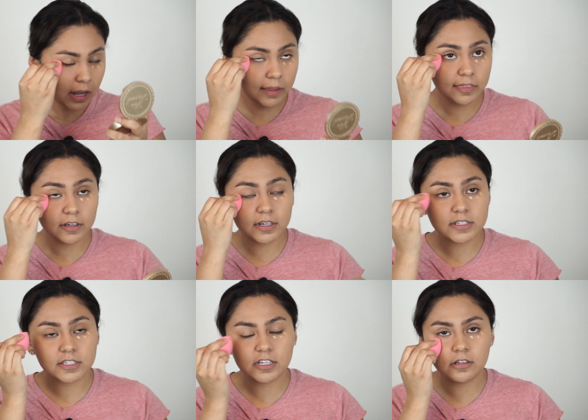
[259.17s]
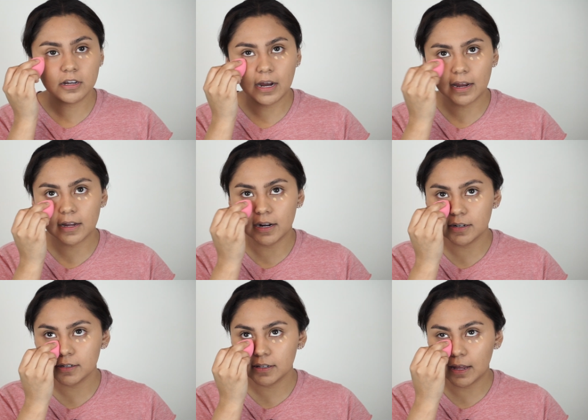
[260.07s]
And the concealer, I
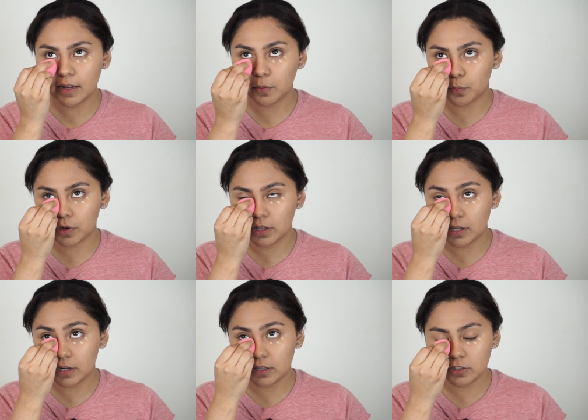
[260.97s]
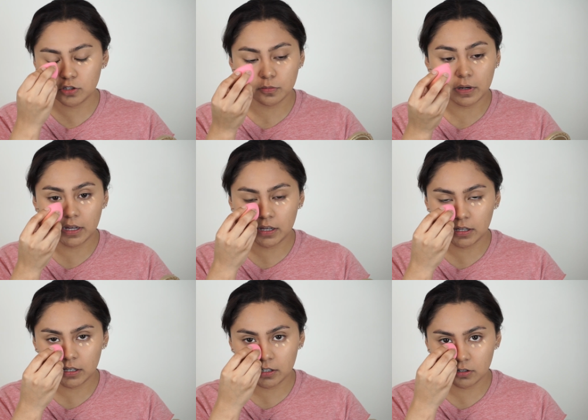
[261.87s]
kind of like bringing it into my
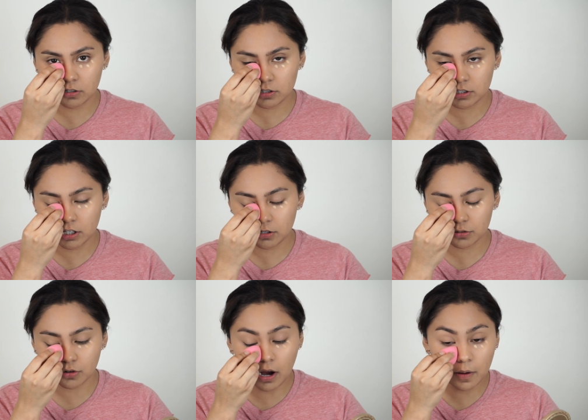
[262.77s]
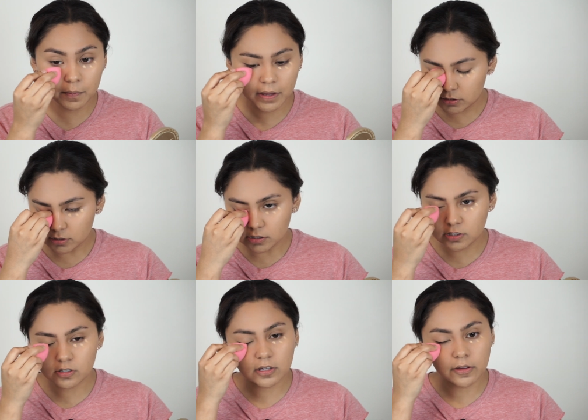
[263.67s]
inner teardrop
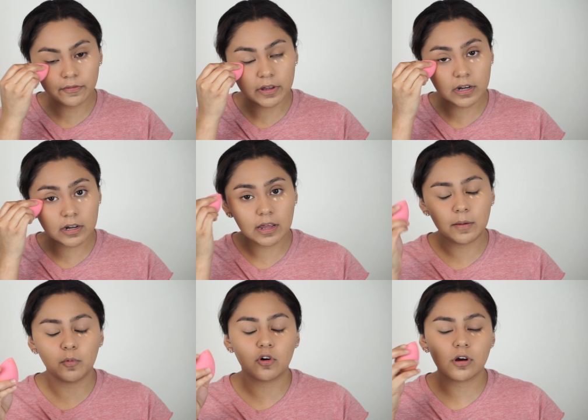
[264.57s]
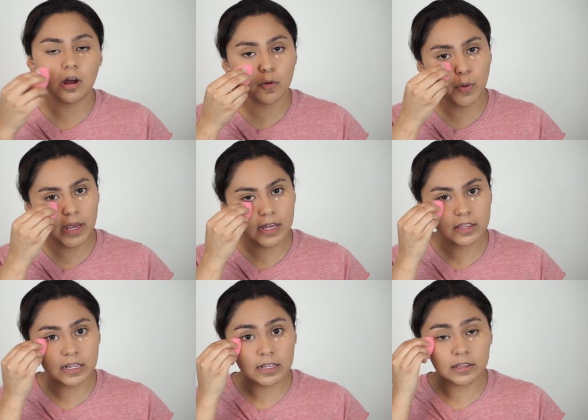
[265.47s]
just to give it a more
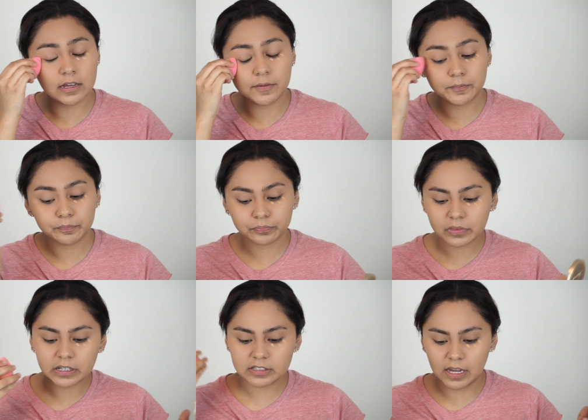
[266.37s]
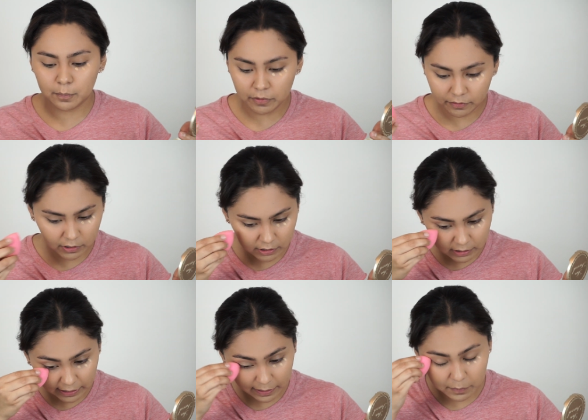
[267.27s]
awakening type of
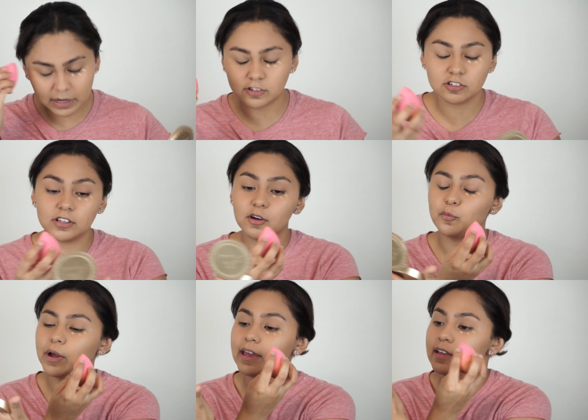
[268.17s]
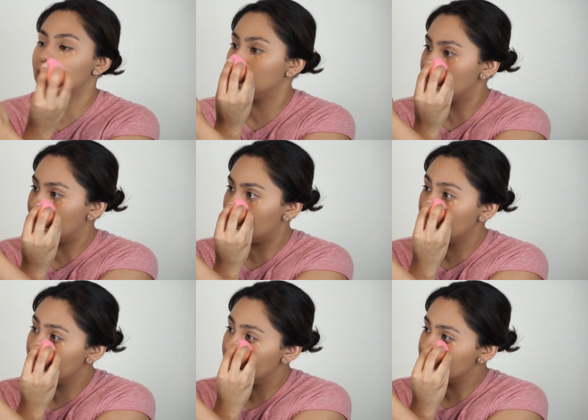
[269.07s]
look, like I'm actually awake and I'm not
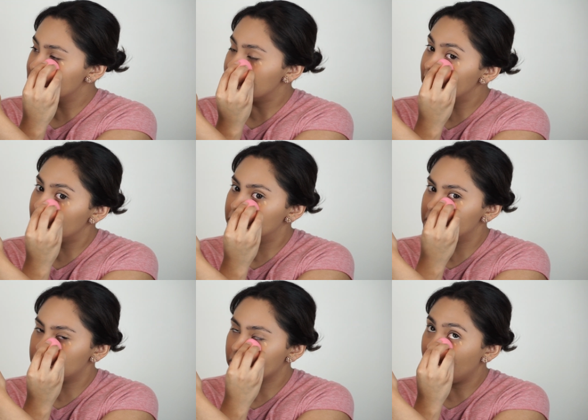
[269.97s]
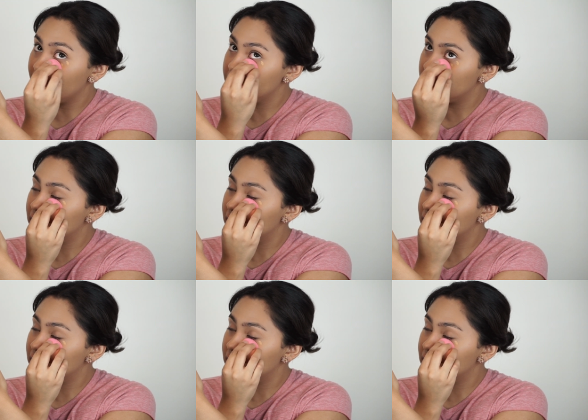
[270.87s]
sleep deprived.